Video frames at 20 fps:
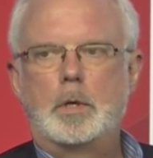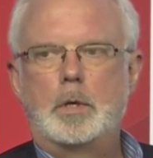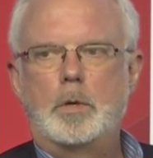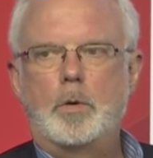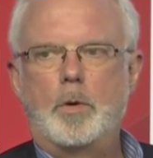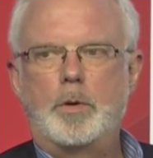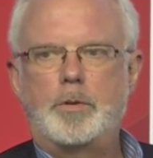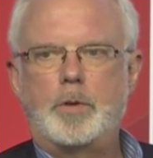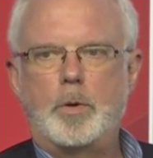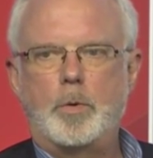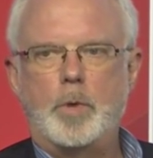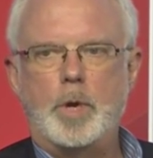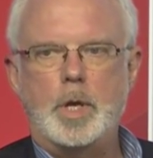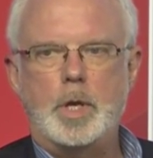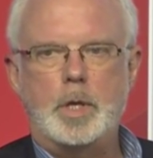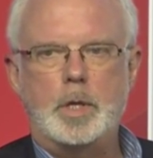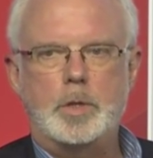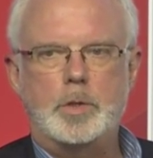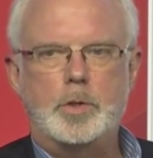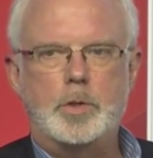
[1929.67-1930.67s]
North
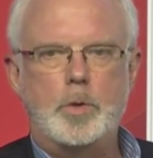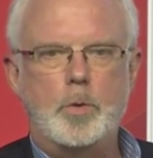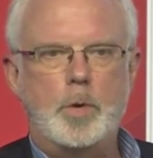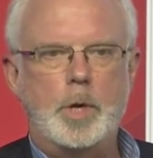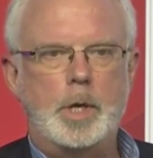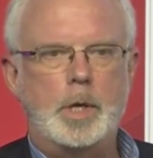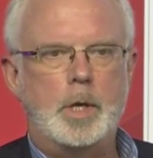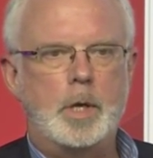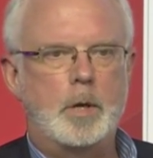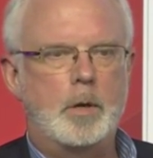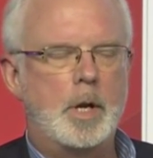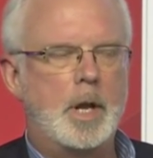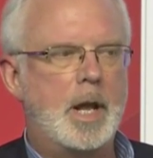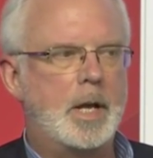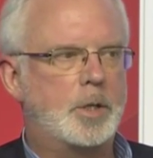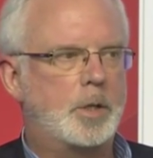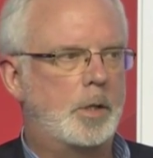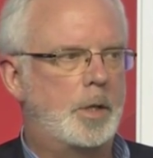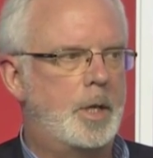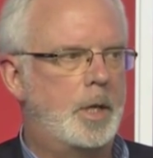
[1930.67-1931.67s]
Korea is doing
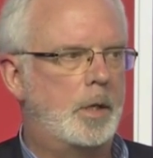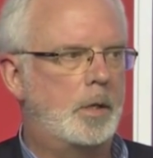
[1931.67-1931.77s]
internationally,